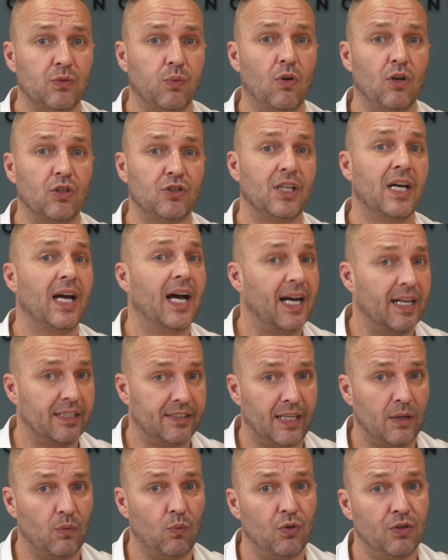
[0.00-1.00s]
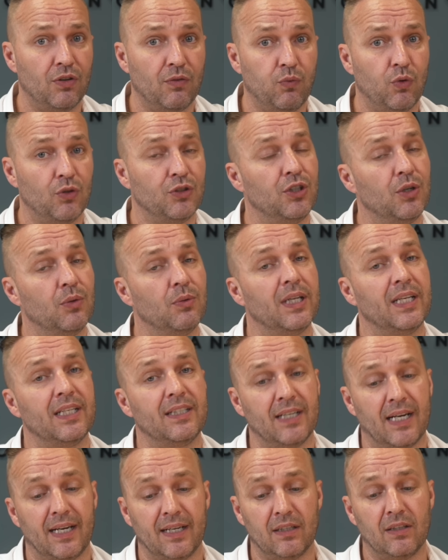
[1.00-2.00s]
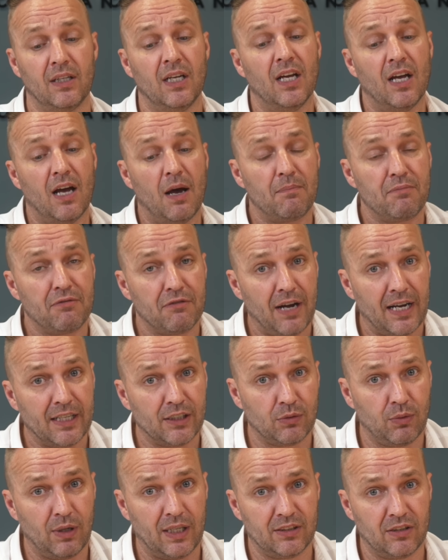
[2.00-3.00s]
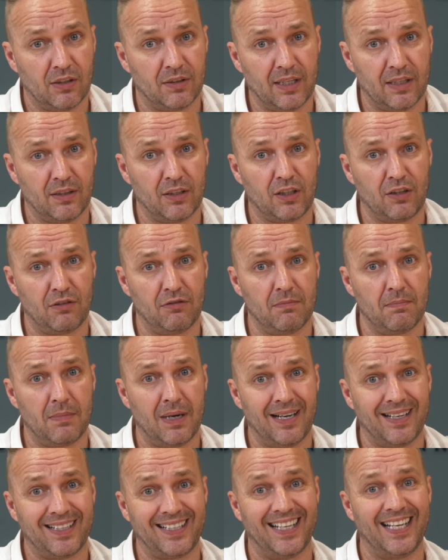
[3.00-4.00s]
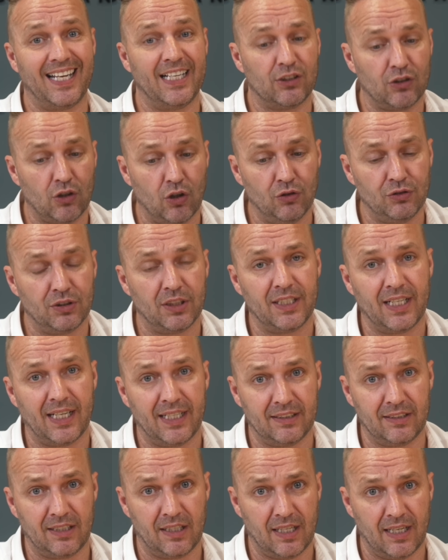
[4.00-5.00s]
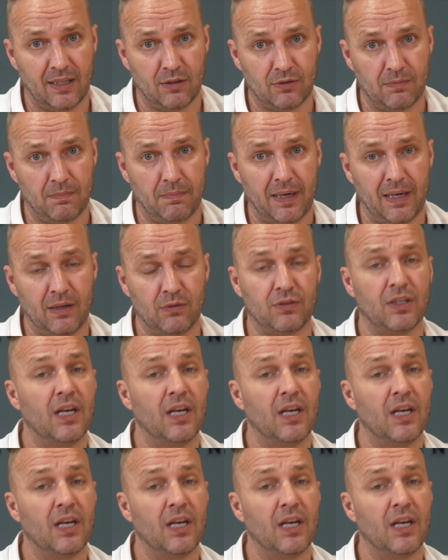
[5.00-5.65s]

watch has a one of one unique dial. Price-wise on that in the current market, it's under £90,000.